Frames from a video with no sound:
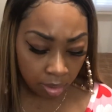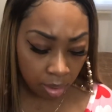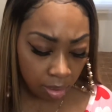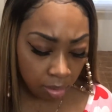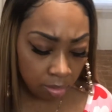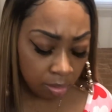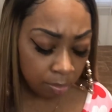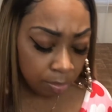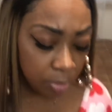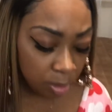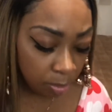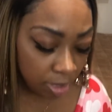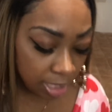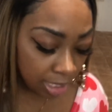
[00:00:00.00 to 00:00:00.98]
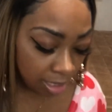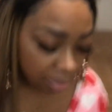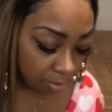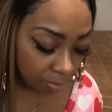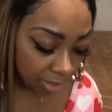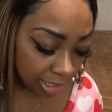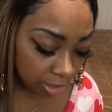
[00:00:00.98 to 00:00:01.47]
Oh, let me spray it on
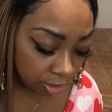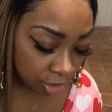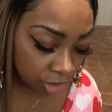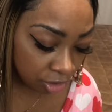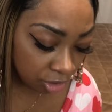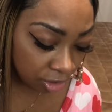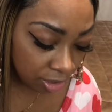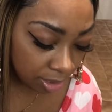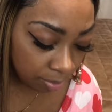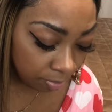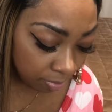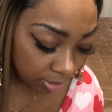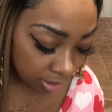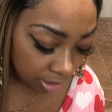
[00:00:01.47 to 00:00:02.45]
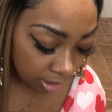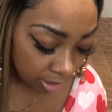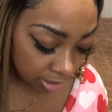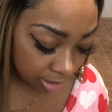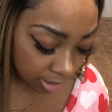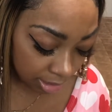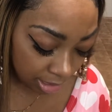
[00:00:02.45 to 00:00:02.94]
my little strip
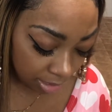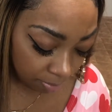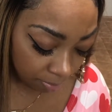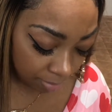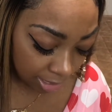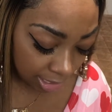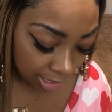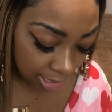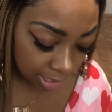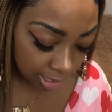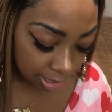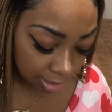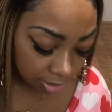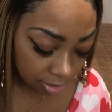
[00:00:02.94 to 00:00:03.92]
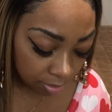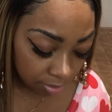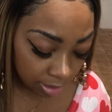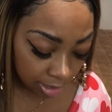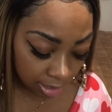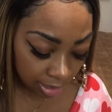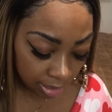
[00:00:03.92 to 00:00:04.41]
instead of my hands, you
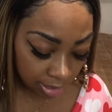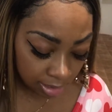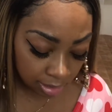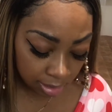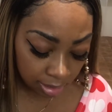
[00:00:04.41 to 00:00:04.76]
guys.